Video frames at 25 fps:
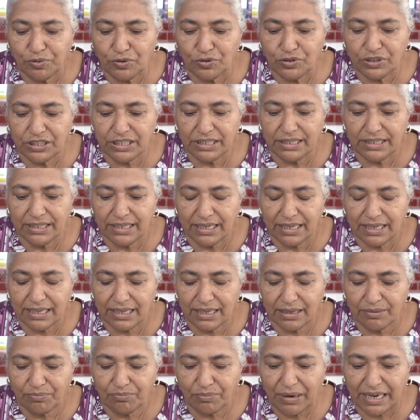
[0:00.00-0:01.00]
put in
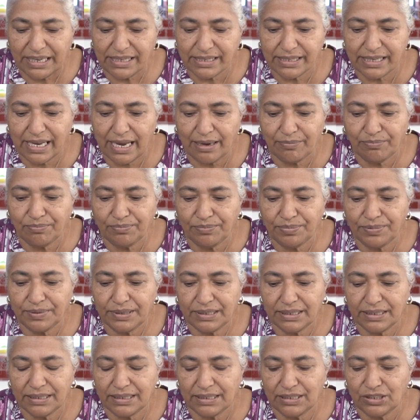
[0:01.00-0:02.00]
my samp
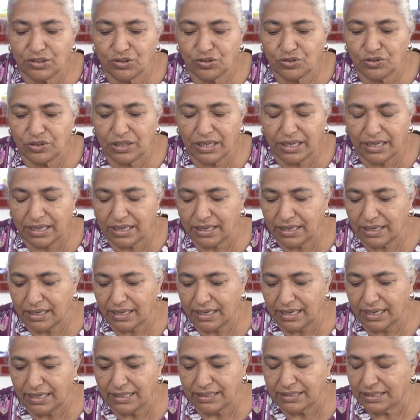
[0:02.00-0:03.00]
into the
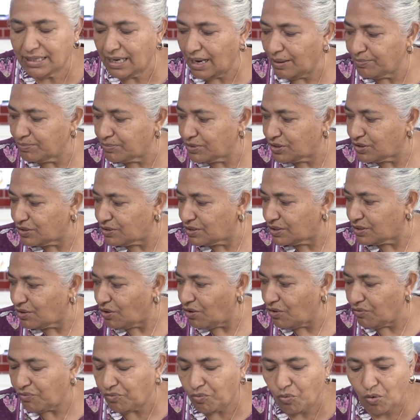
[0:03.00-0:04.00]
8 cups
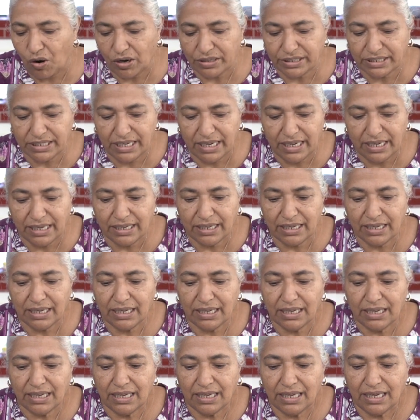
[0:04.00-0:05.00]
of water,
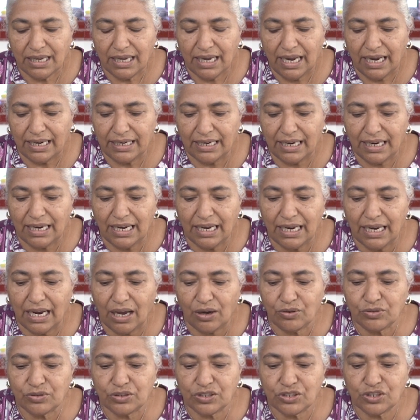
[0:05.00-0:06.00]
and I'll
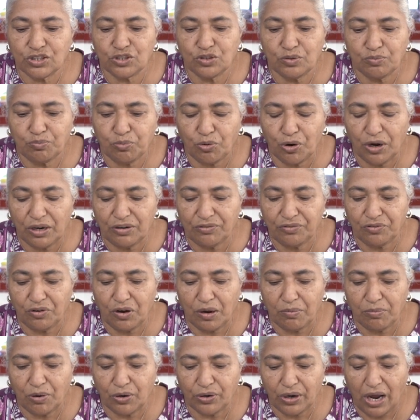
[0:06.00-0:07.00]
allow this to boil for
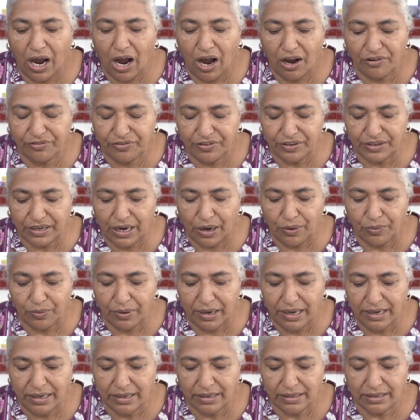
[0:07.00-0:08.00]
about half an
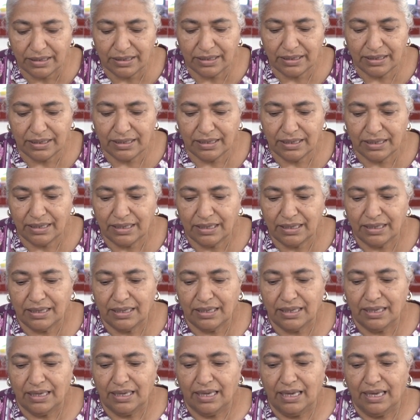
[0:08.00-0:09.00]
hour,
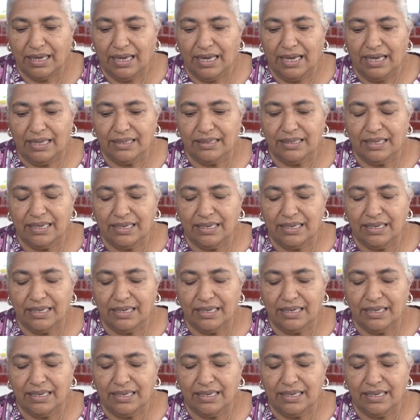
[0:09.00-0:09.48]
and